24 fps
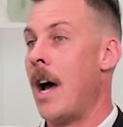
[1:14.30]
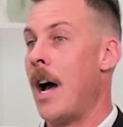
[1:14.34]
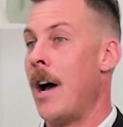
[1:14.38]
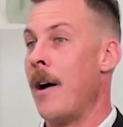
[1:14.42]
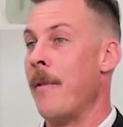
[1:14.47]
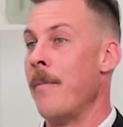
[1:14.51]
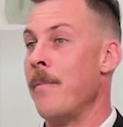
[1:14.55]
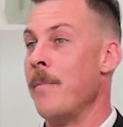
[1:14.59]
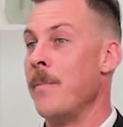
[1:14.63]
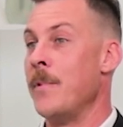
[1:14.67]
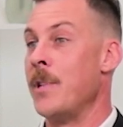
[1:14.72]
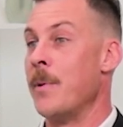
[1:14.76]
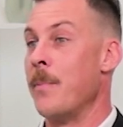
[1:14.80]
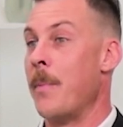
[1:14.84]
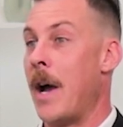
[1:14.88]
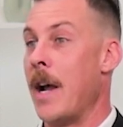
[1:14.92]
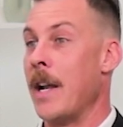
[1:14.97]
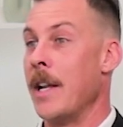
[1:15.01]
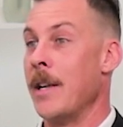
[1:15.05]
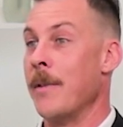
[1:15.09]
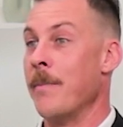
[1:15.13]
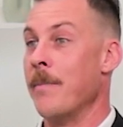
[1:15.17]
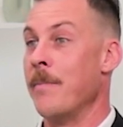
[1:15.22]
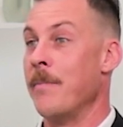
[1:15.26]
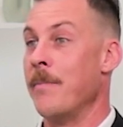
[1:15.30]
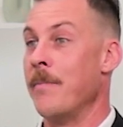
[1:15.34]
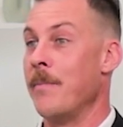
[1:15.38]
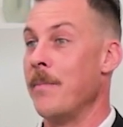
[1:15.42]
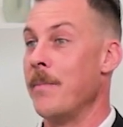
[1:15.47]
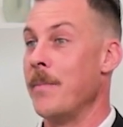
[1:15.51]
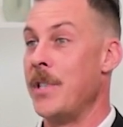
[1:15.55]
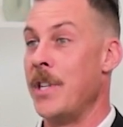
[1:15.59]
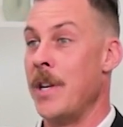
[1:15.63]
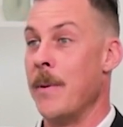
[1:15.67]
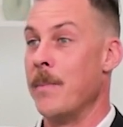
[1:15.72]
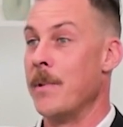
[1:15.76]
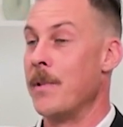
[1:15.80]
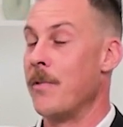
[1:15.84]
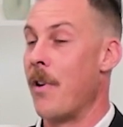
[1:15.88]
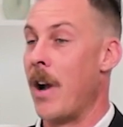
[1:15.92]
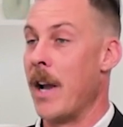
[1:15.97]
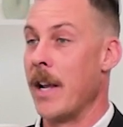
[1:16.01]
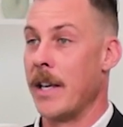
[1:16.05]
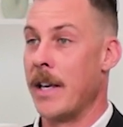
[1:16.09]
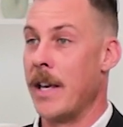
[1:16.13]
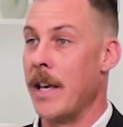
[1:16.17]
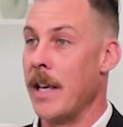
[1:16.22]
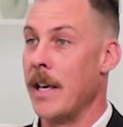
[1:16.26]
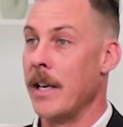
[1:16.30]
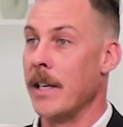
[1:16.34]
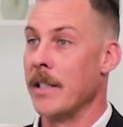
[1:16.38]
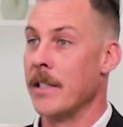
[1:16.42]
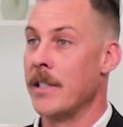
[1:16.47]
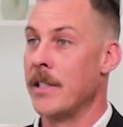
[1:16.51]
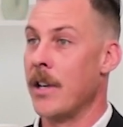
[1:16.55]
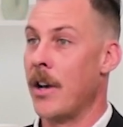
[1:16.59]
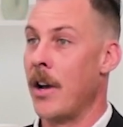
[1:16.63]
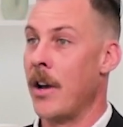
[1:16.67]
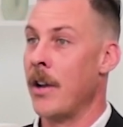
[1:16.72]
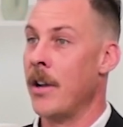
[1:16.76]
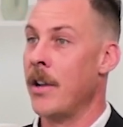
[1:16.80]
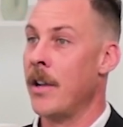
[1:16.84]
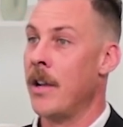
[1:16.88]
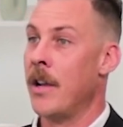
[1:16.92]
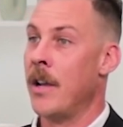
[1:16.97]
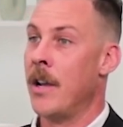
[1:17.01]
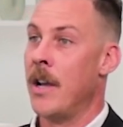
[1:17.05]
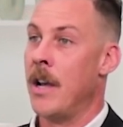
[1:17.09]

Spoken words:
germanium chips reign king. So